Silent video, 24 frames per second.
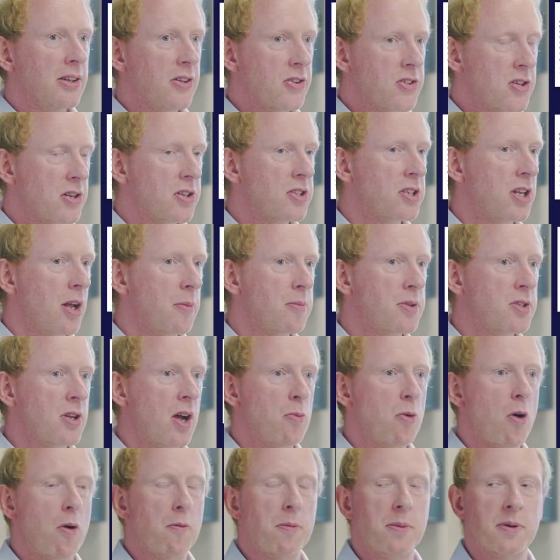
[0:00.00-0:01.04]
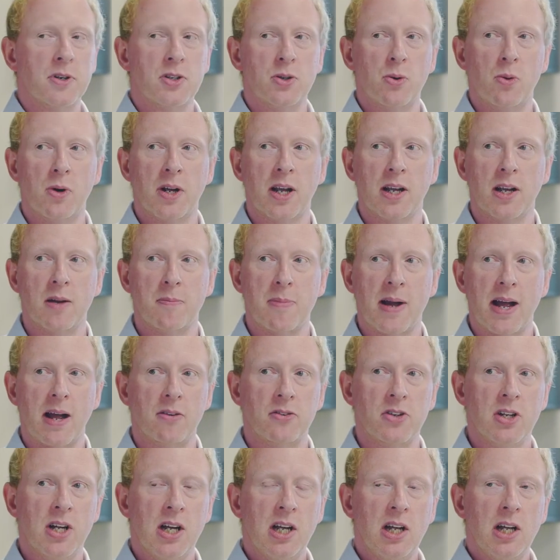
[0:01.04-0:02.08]
that sort of sums up what we've been talking
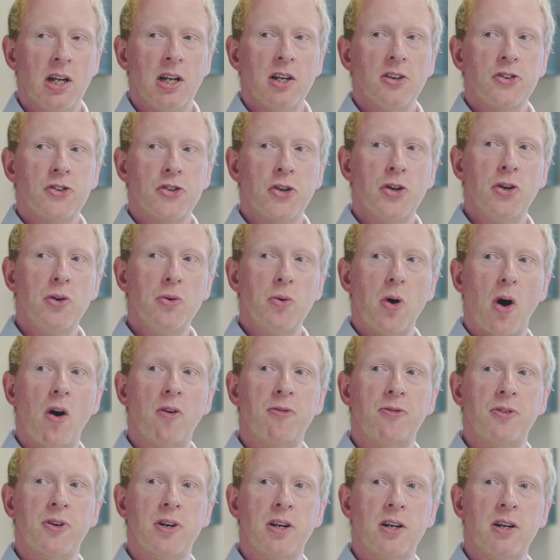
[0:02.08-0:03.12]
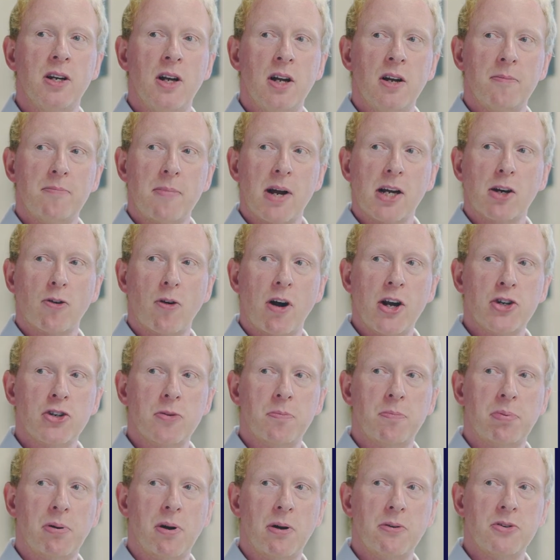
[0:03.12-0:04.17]
about. Too often
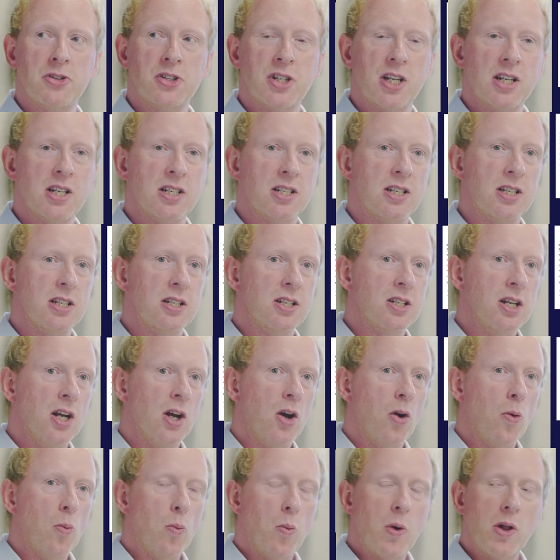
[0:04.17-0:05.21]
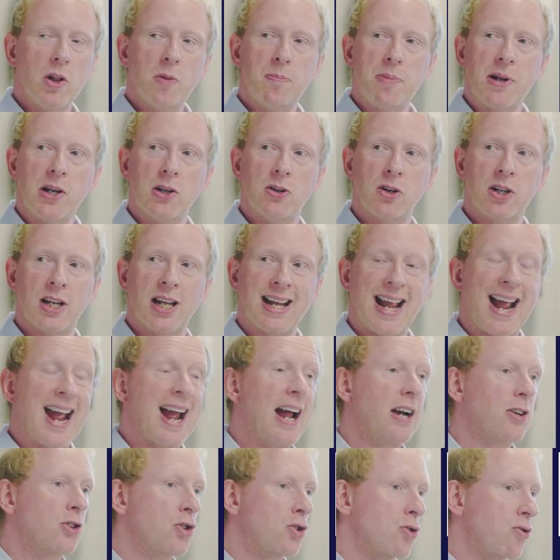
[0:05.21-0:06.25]
migration processes will be looking
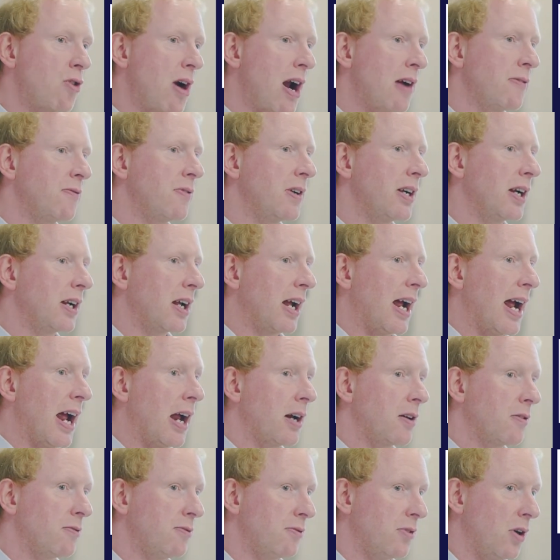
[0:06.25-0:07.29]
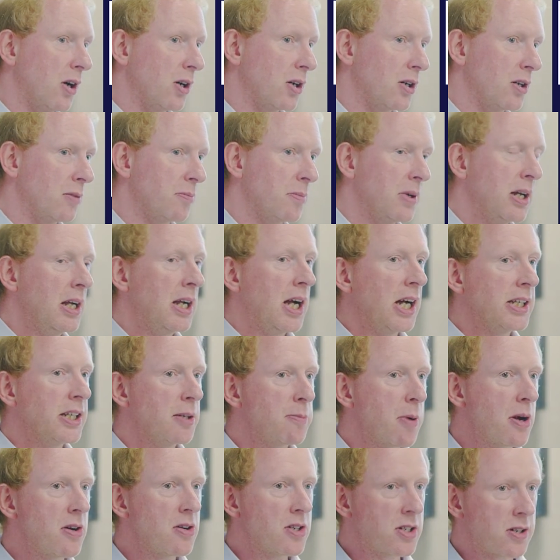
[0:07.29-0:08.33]
at traffic and volume, and they
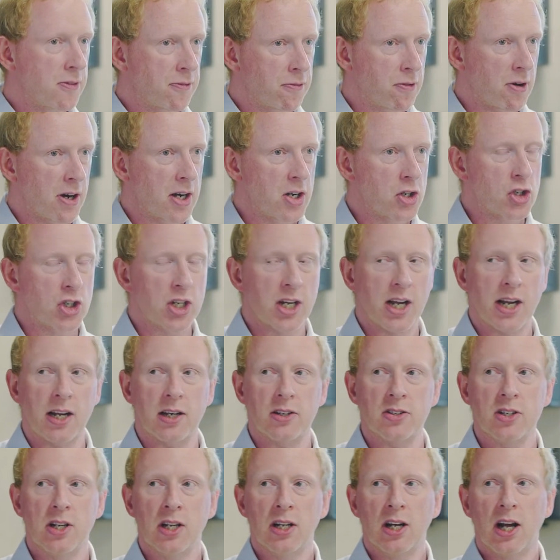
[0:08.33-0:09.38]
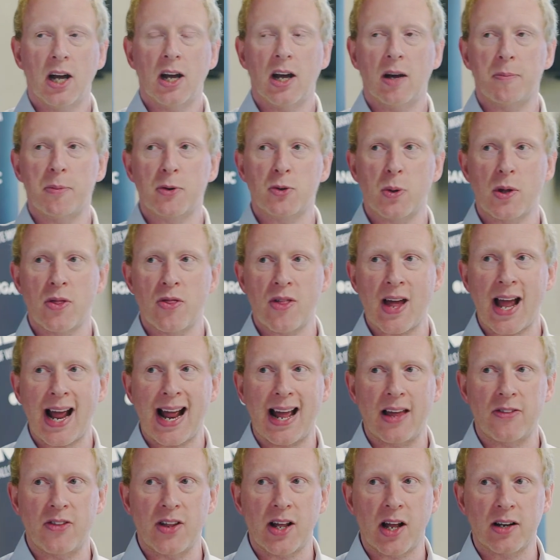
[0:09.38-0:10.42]
won't differentiate between
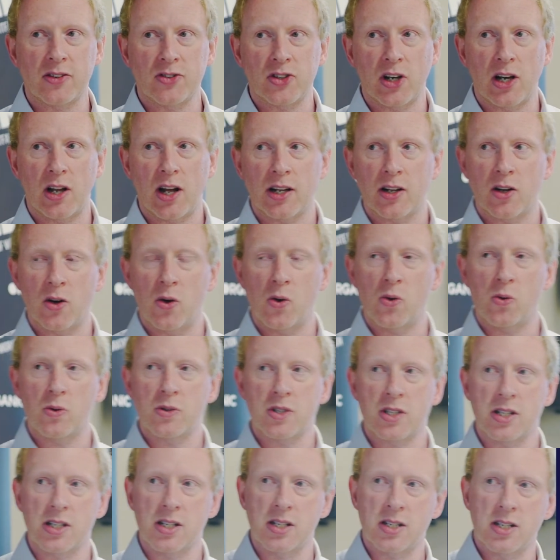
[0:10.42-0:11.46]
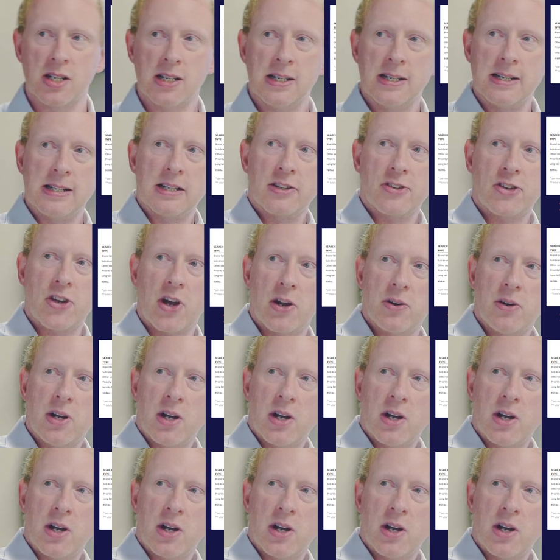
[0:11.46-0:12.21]
that and the underlying causes. So